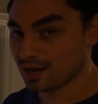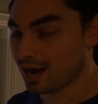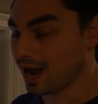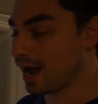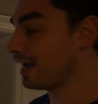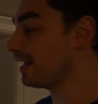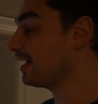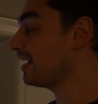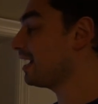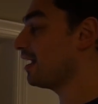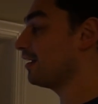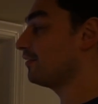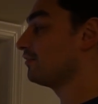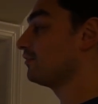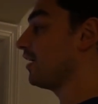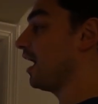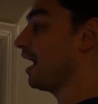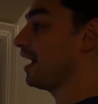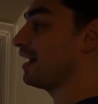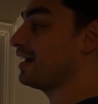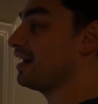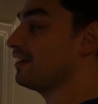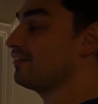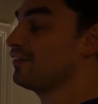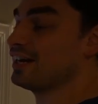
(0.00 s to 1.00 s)
I didn't have
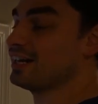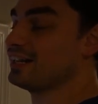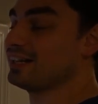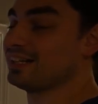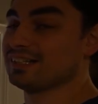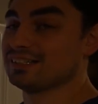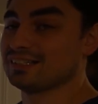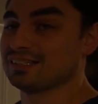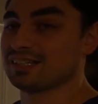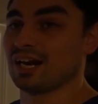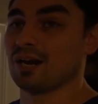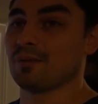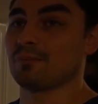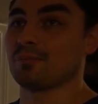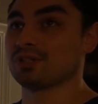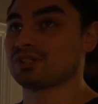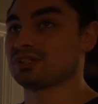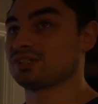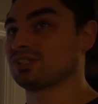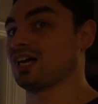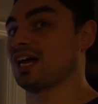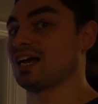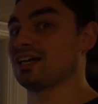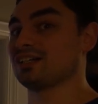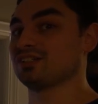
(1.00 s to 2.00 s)
I didn't have anything set up
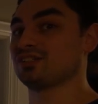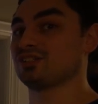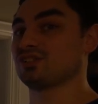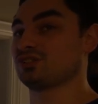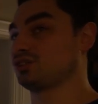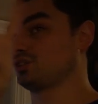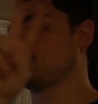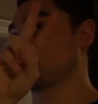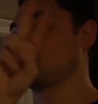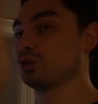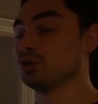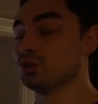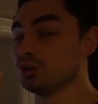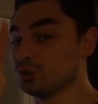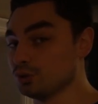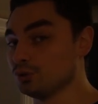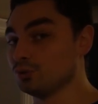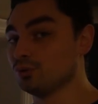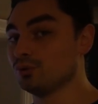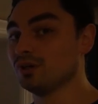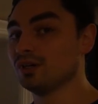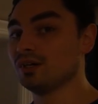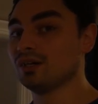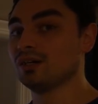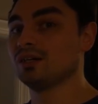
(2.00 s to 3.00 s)
besides
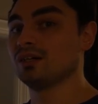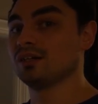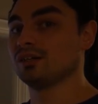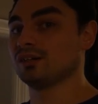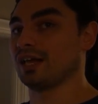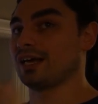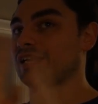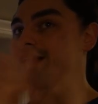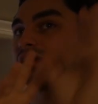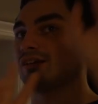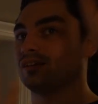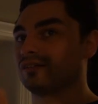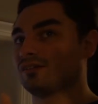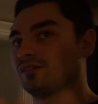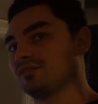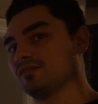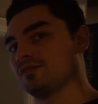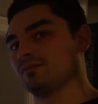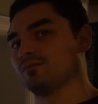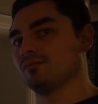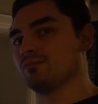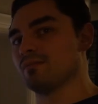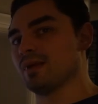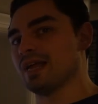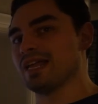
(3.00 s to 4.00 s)
two like
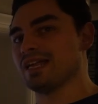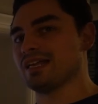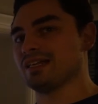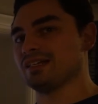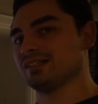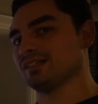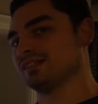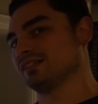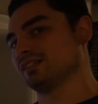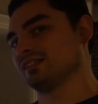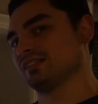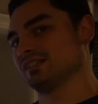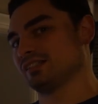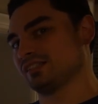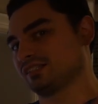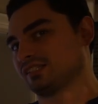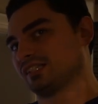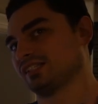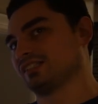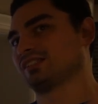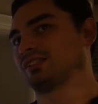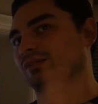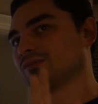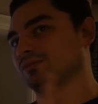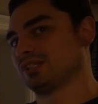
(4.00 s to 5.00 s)
main
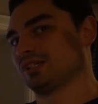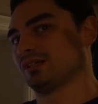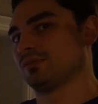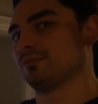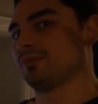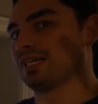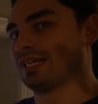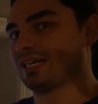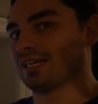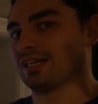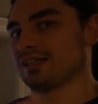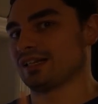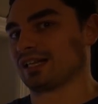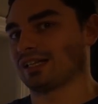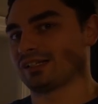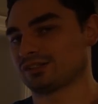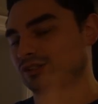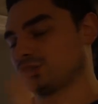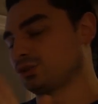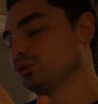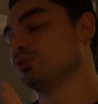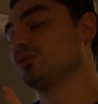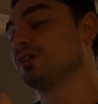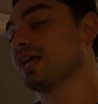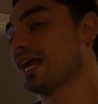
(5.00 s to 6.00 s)
systems in the beginning, like
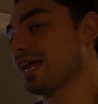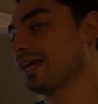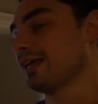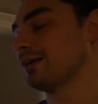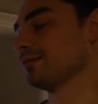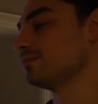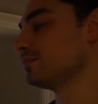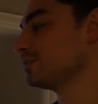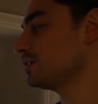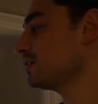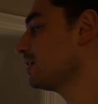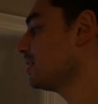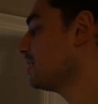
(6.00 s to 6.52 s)
two games.